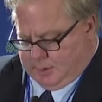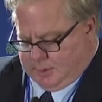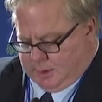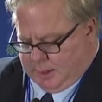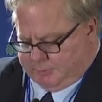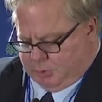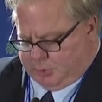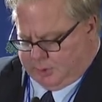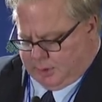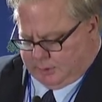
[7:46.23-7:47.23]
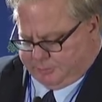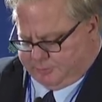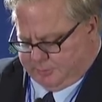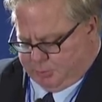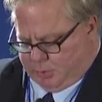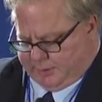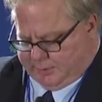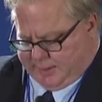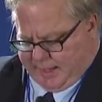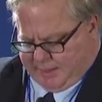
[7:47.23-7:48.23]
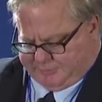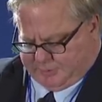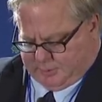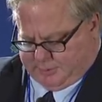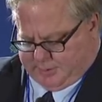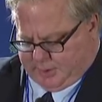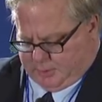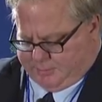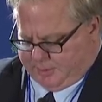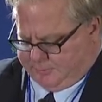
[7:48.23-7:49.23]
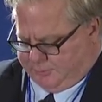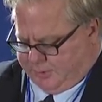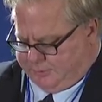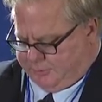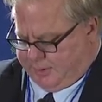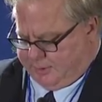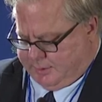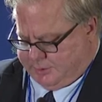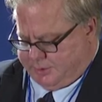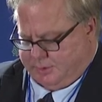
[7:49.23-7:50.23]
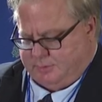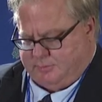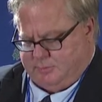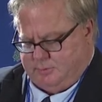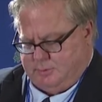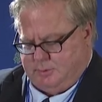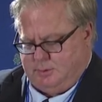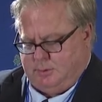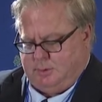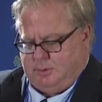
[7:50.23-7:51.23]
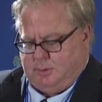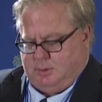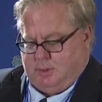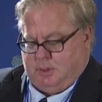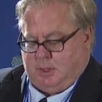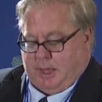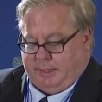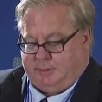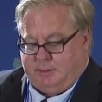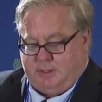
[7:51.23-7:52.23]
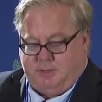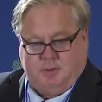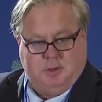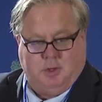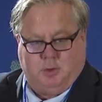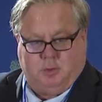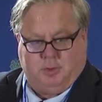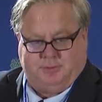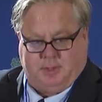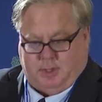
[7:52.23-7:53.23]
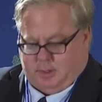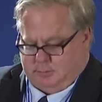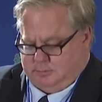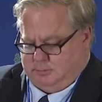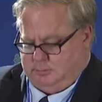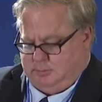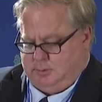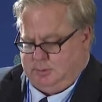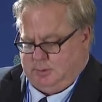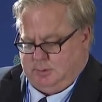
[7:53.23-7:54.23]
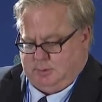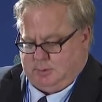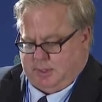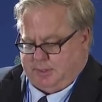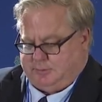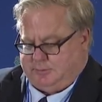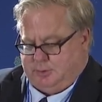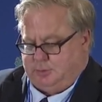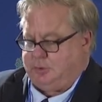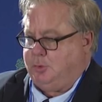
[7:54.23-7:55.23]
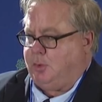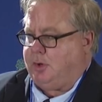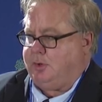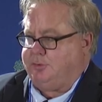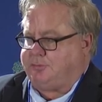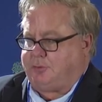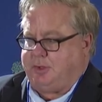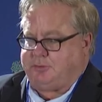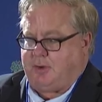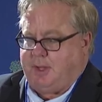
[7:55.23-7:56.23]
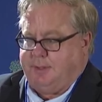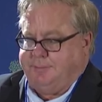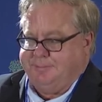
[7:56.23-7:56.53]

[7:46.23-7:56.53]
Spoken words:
"I wrote a column supporting the CAFTA, the Caribbean Free Trade Initiative. I didn't even know what was in it. I just knew two words, free trade."